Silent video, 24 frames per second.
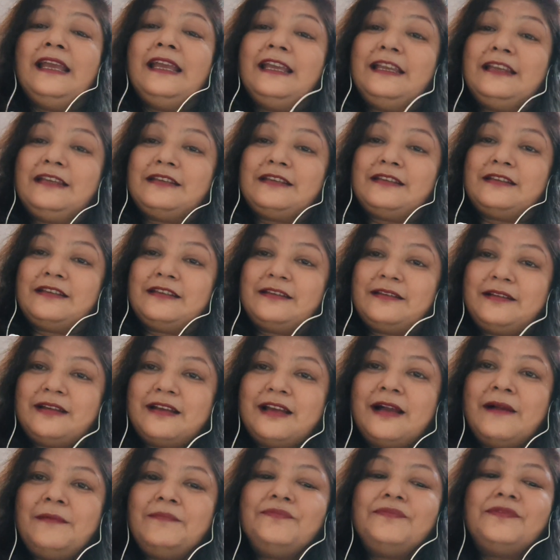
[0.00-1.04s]
it
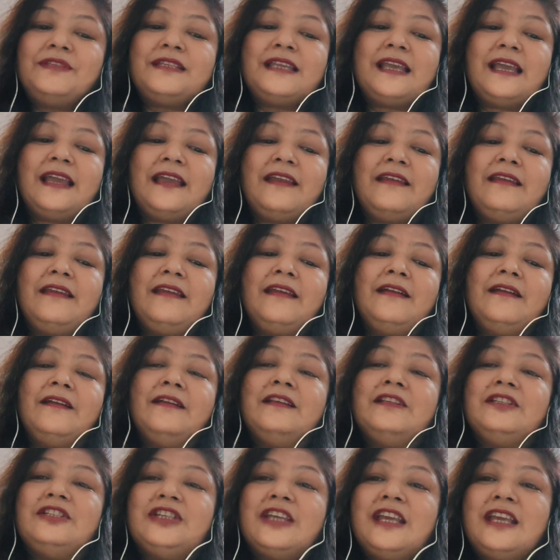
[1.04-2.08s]
comes and
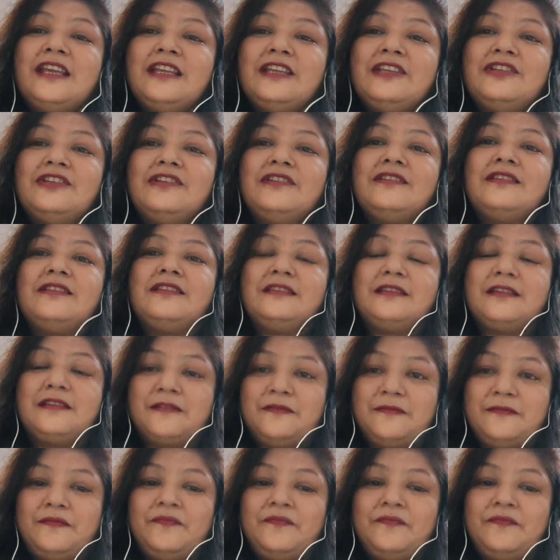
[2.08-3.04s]
changes